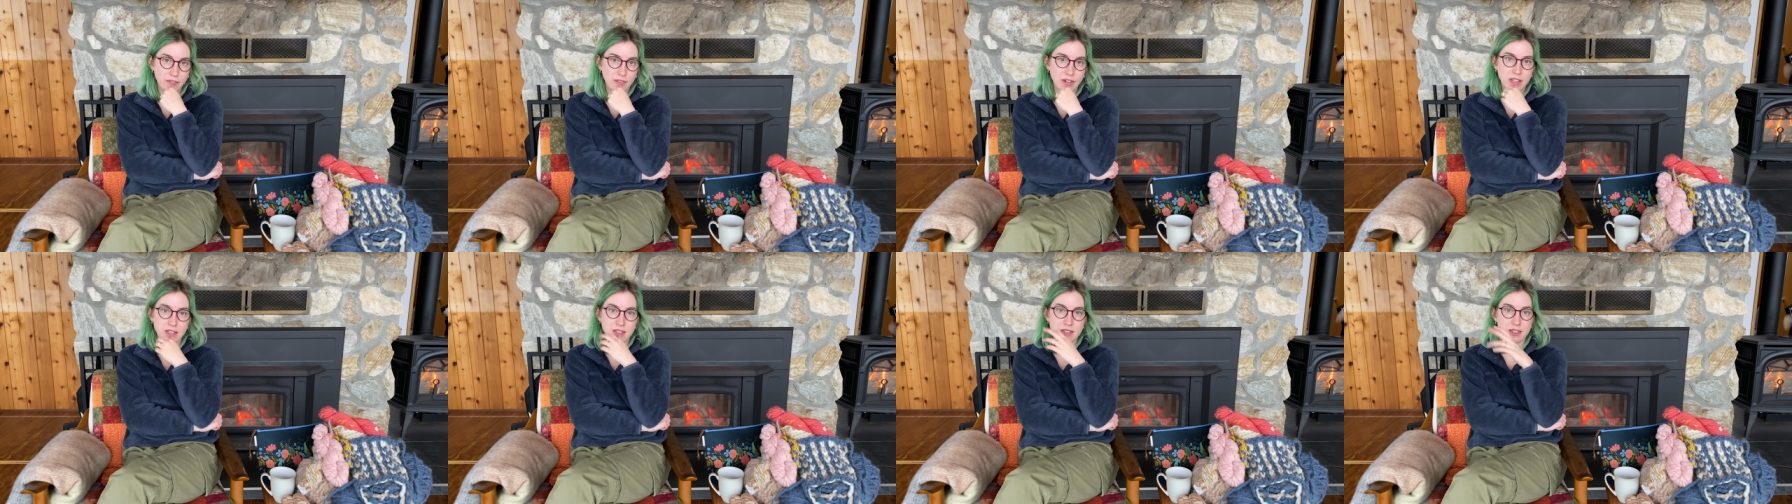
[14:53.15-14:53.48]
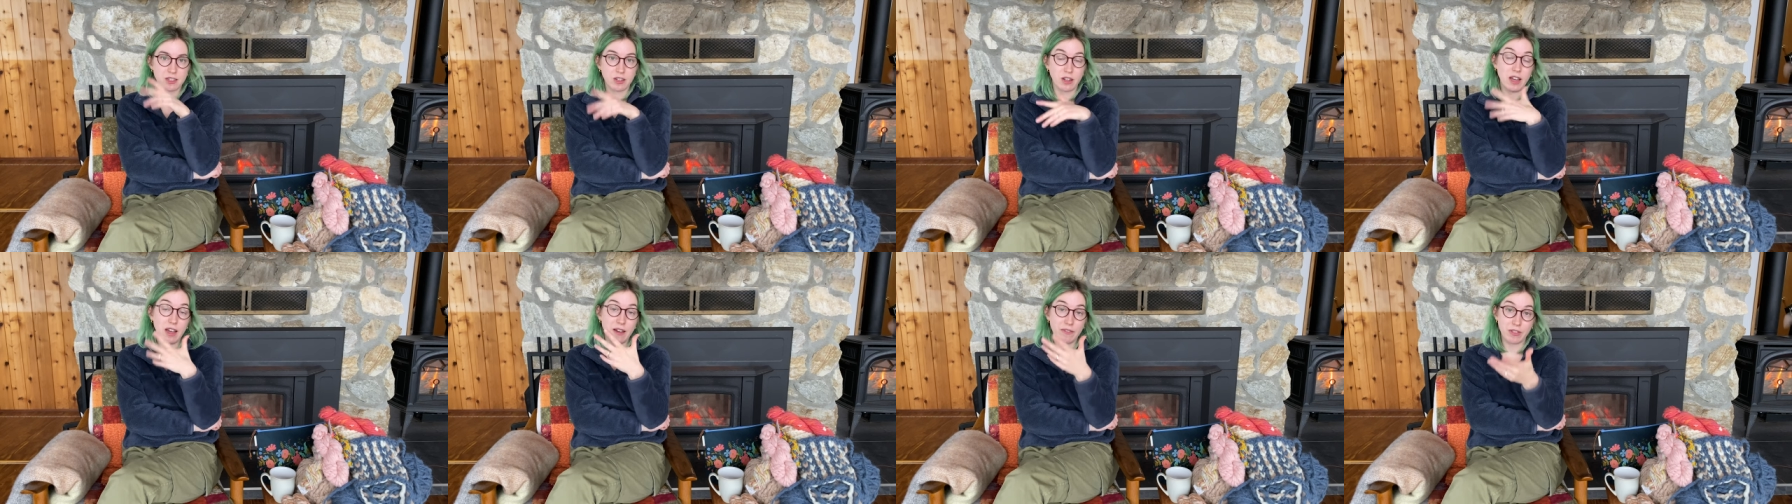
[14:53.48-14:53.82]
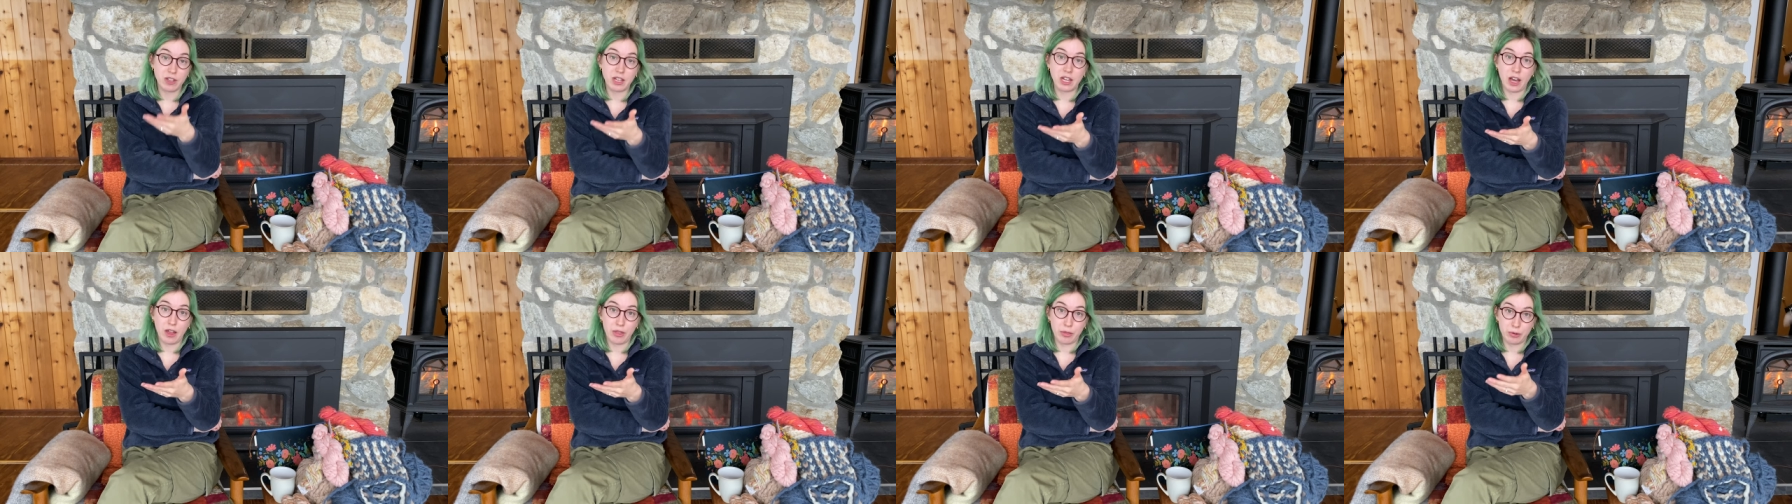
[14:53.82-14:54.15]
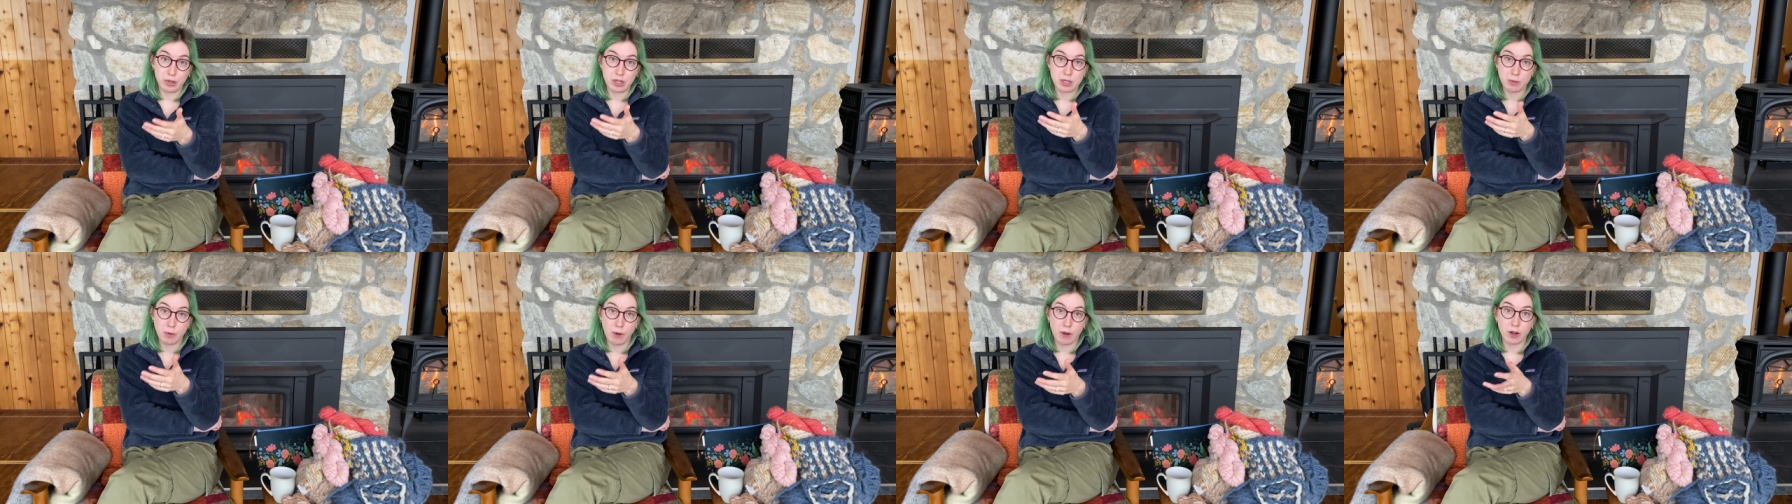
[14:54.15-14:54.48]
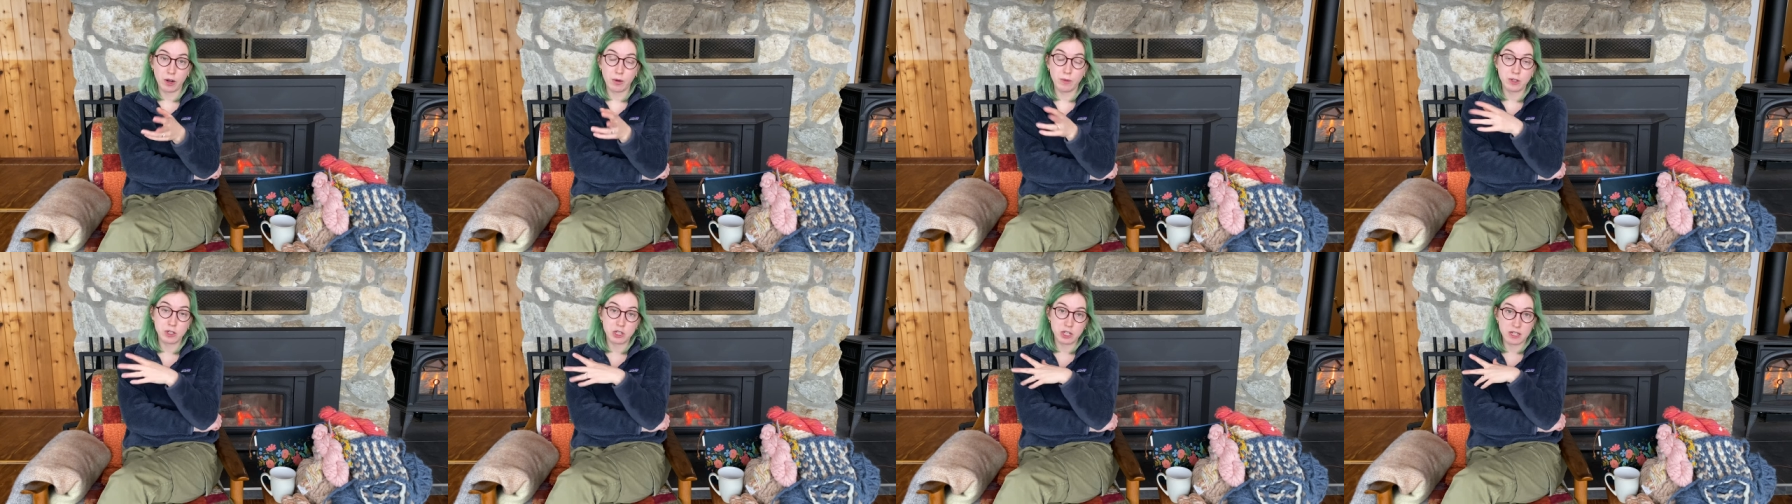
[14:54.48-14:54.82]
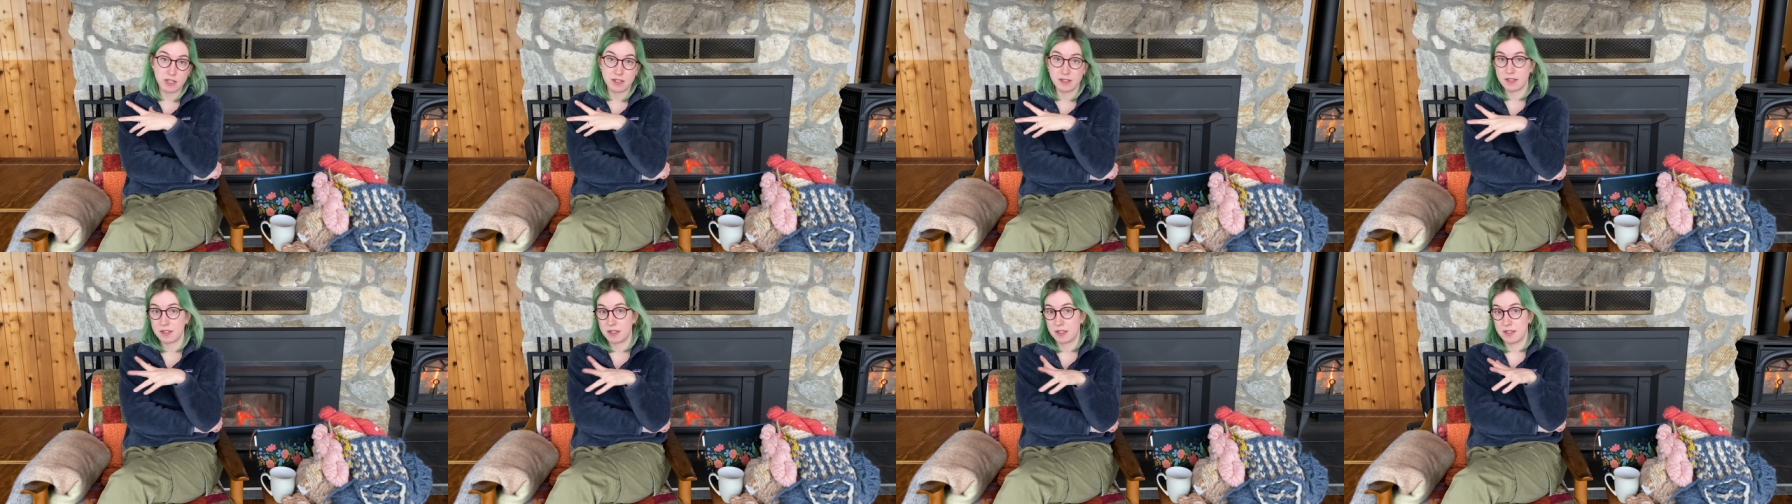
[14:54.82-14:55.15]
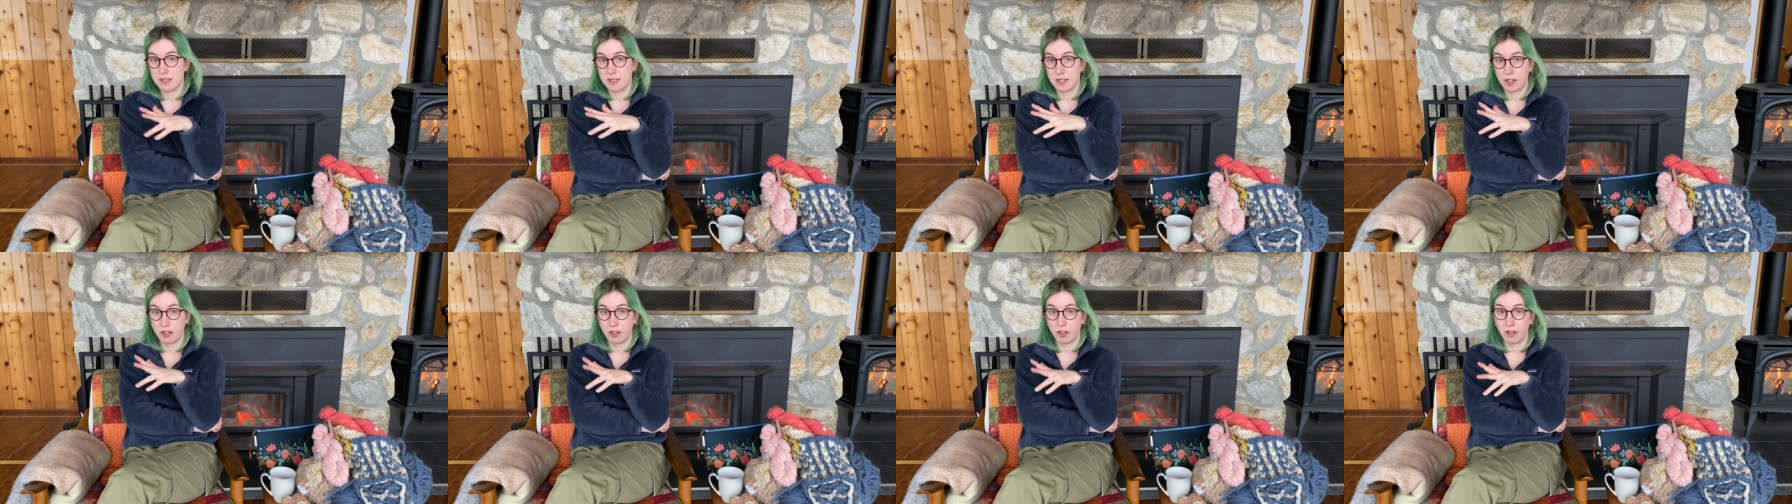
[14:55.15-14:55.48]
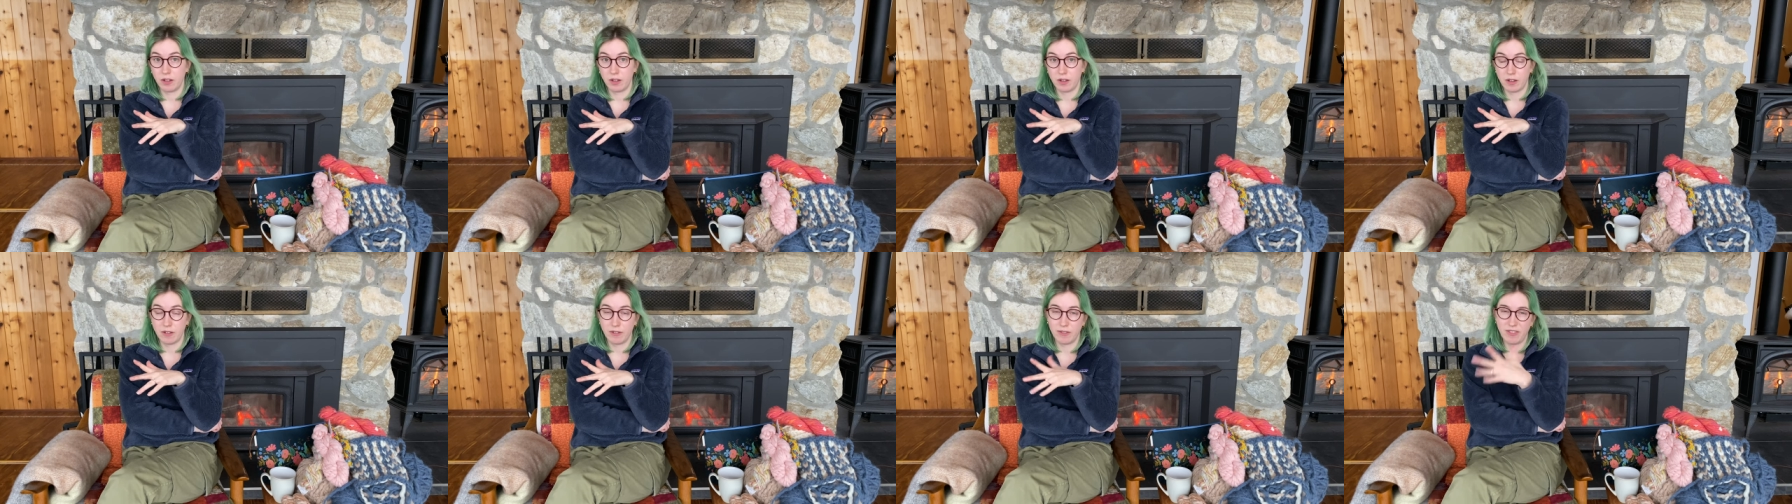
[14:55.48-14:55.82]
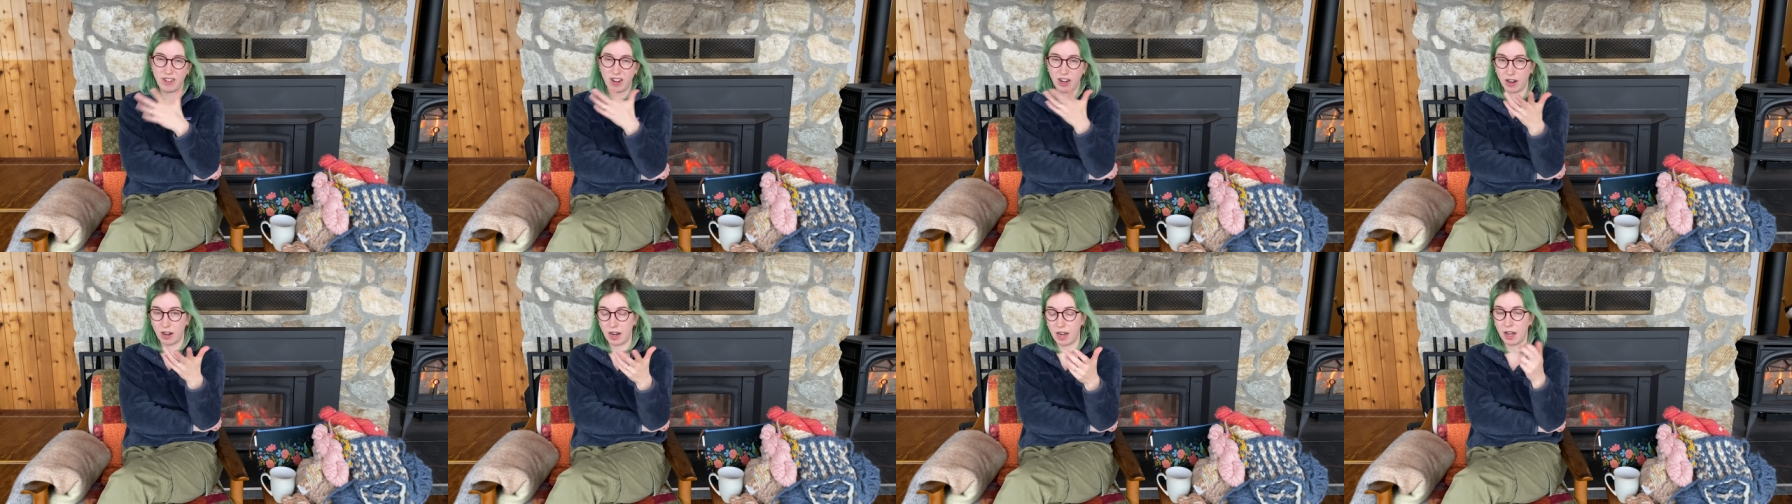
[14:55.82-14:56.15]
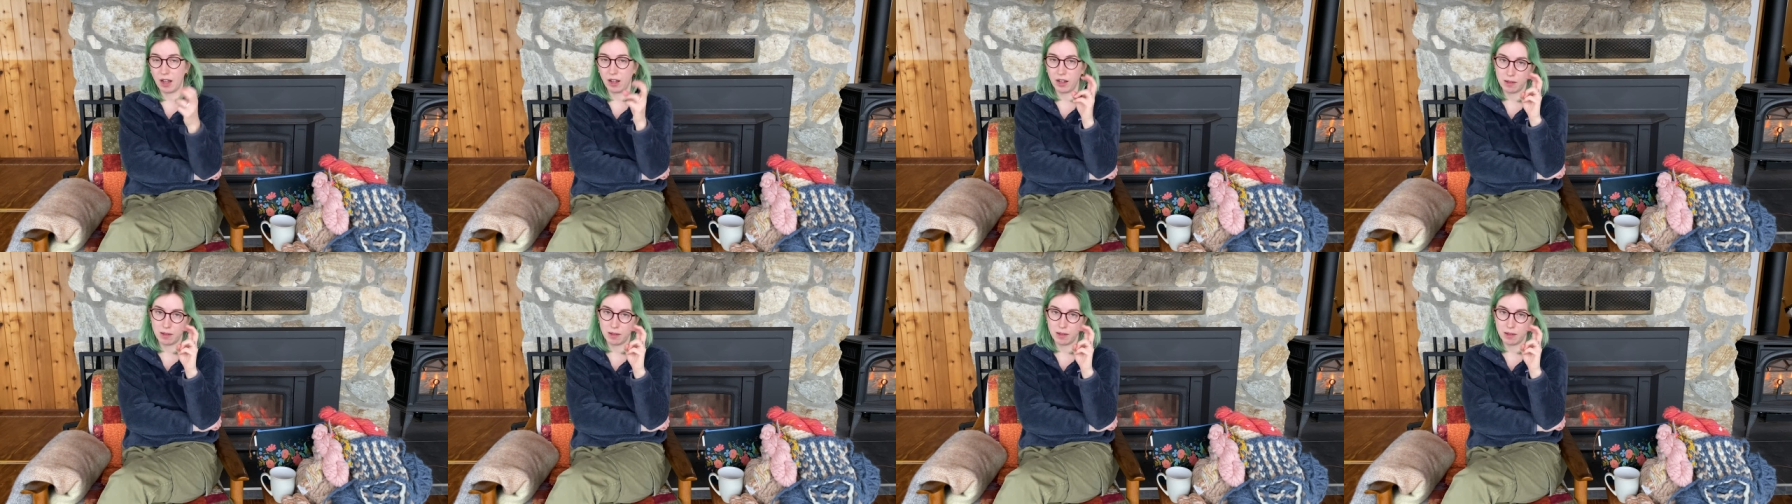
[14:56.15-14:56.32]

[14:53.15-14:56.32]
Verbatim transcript: and still I have the Guthrie sweater which is considered a Fair Isle.